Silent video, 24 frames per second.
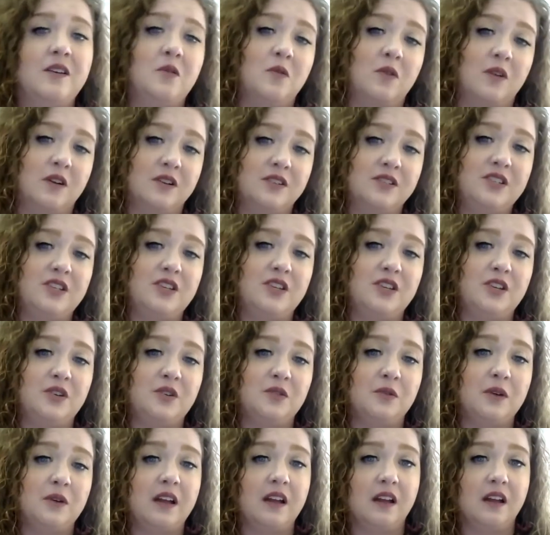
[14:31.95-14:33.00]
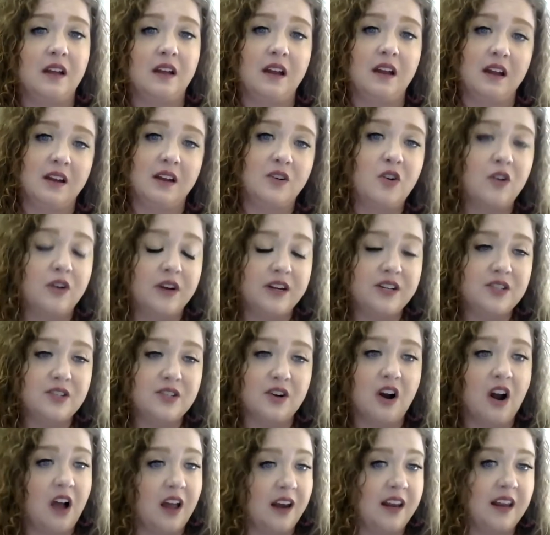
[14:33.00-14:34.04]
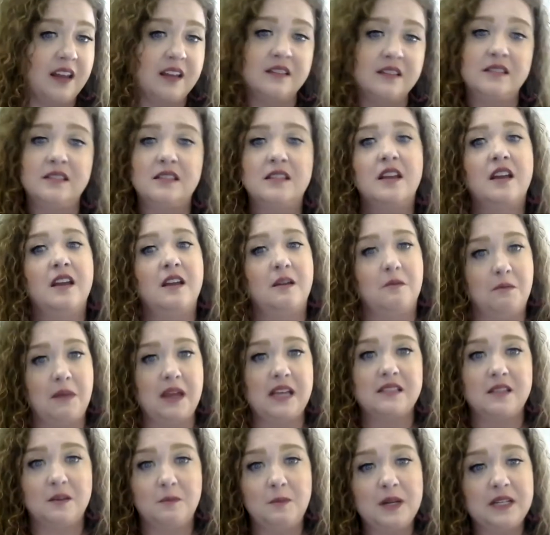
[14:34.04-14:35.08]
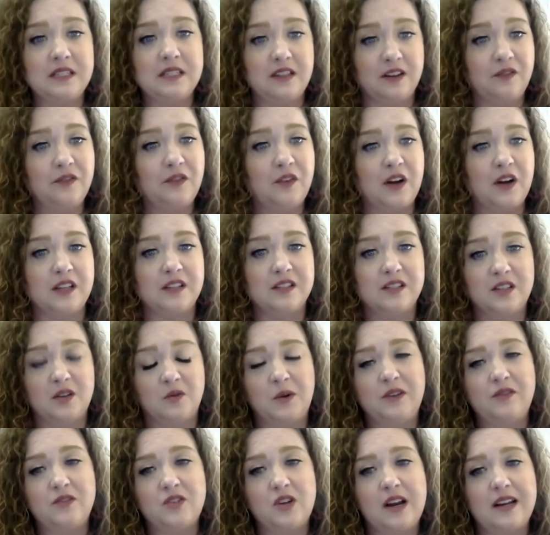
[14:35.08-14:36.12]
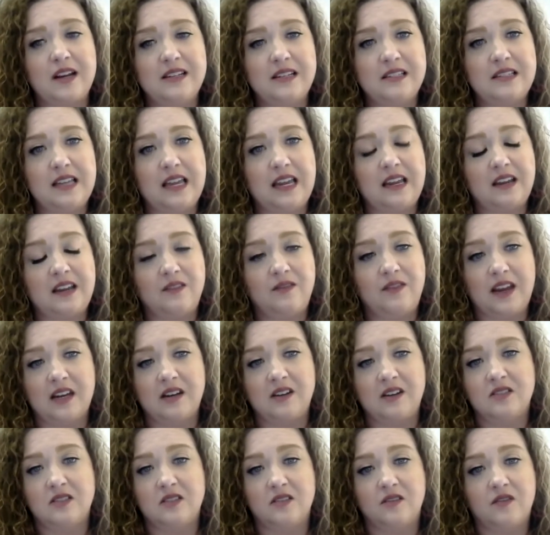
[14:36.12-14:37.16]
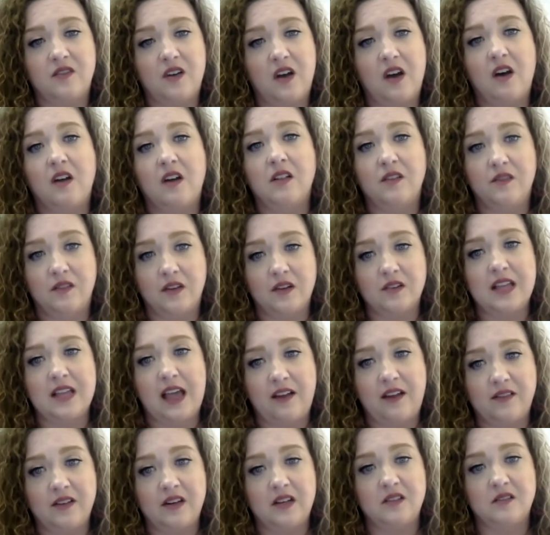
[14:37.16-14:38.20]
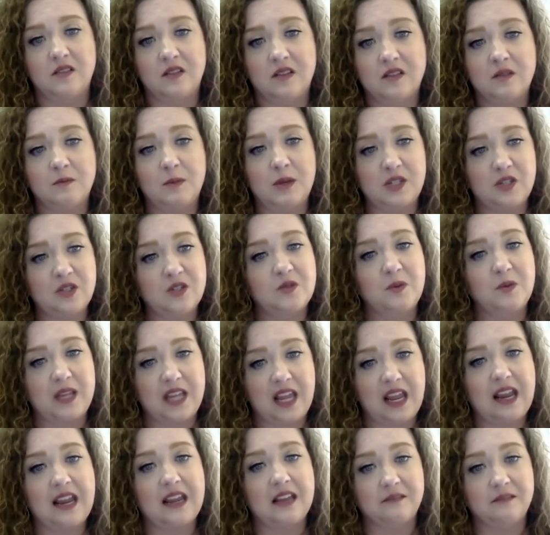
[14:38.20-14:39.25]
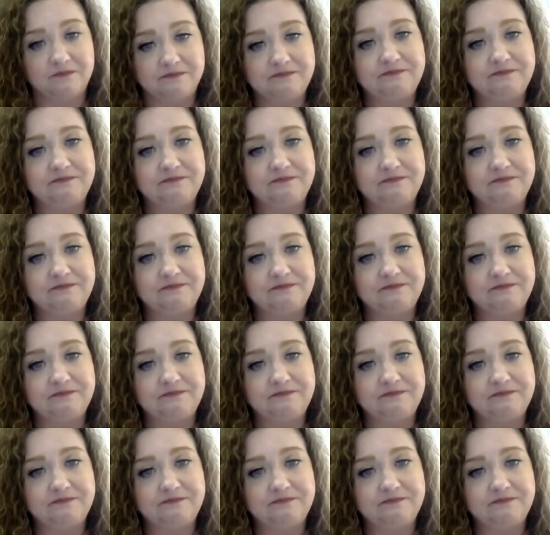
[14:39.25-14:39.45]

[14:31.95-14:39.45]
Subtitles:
or to increase your audience makes a big difference. So we've tried to take advantage of all of those avenues as much as we can.